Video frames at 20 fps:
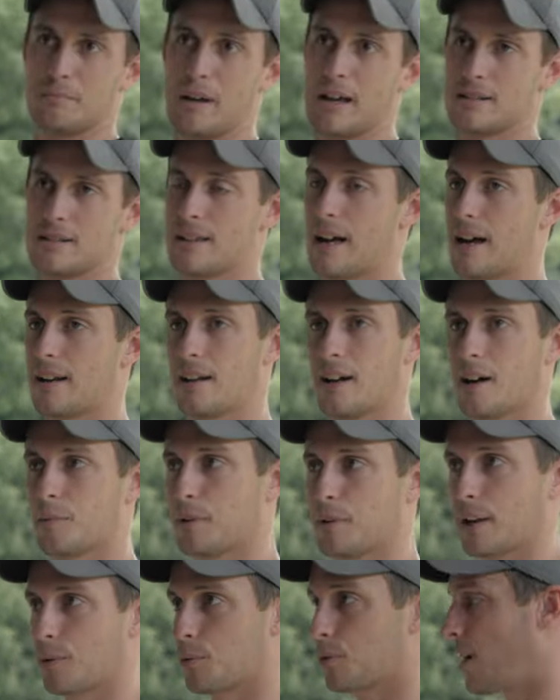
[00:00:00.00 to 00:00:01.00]
mess that up.
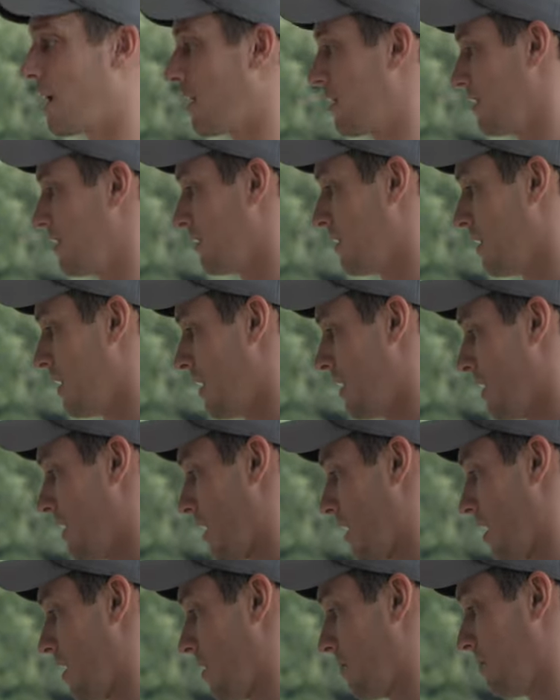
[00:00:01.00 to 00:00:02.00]
Like we're not
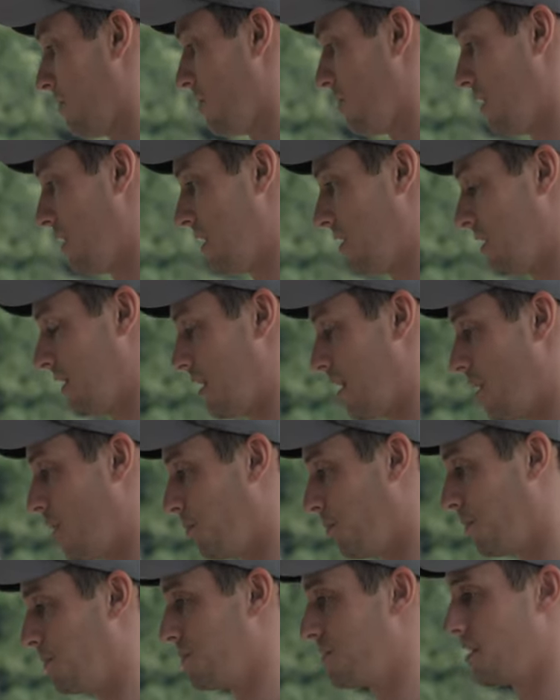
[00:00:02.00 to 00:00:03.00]
um, doing anything to
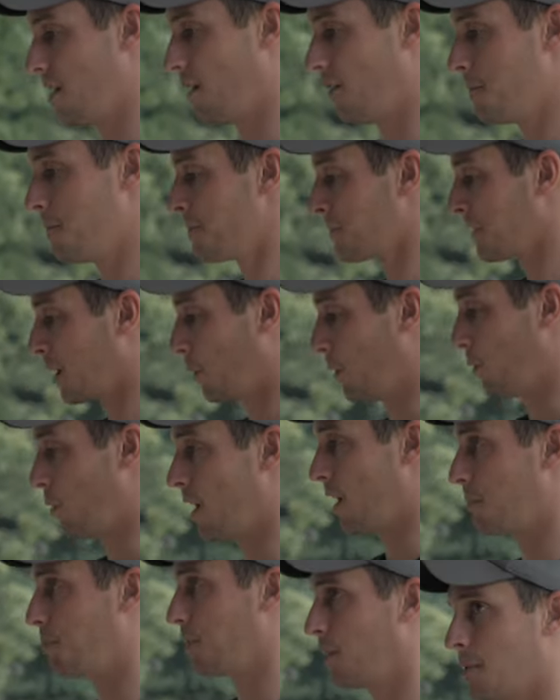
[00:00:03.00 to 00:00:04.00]
help them. So we
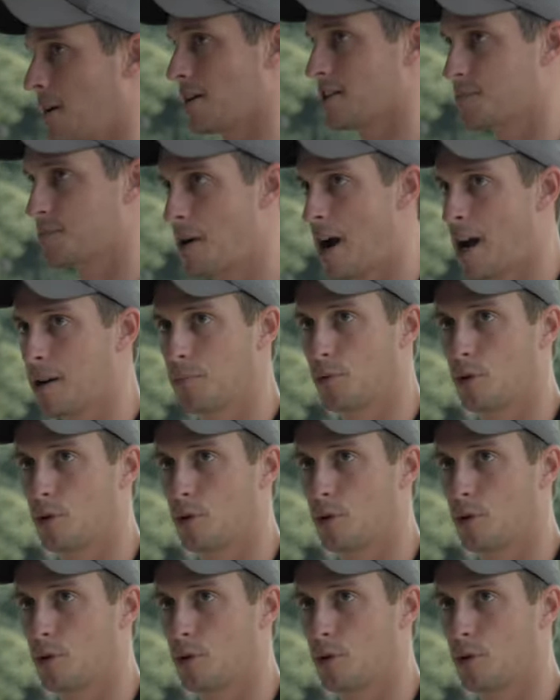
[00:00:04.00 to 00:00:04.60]
want to put them on a spine